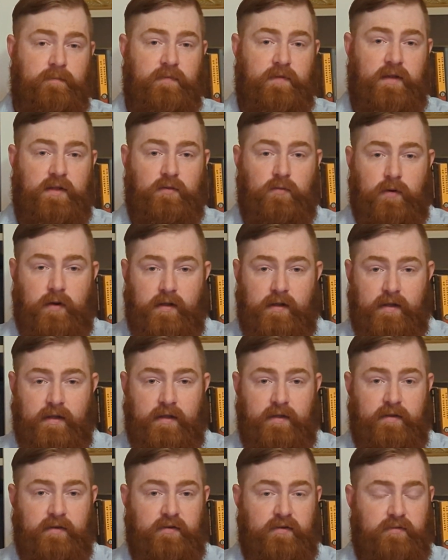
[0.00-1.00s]
as well
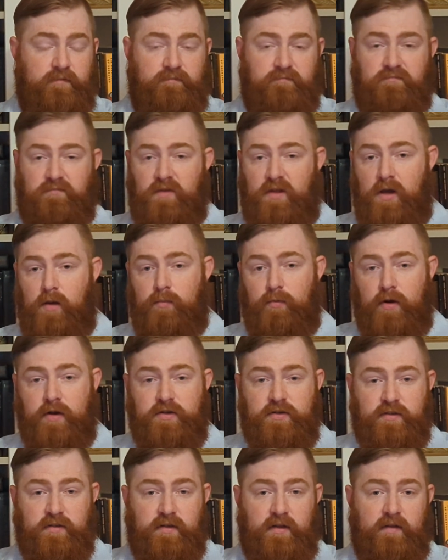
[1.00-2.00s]
as the
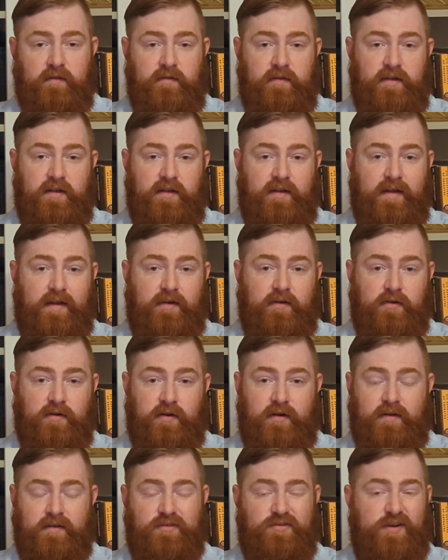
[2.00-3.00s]
operation of the detector
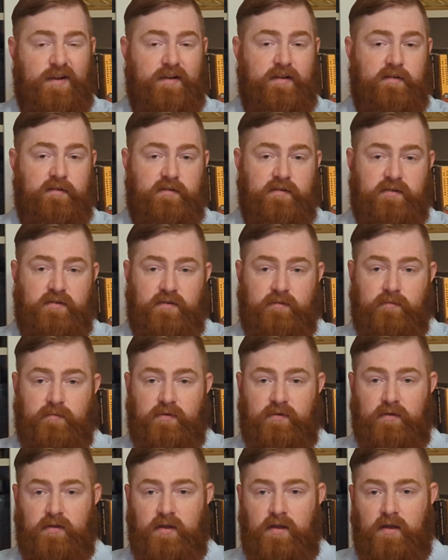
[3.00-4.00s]
and its tracking systems.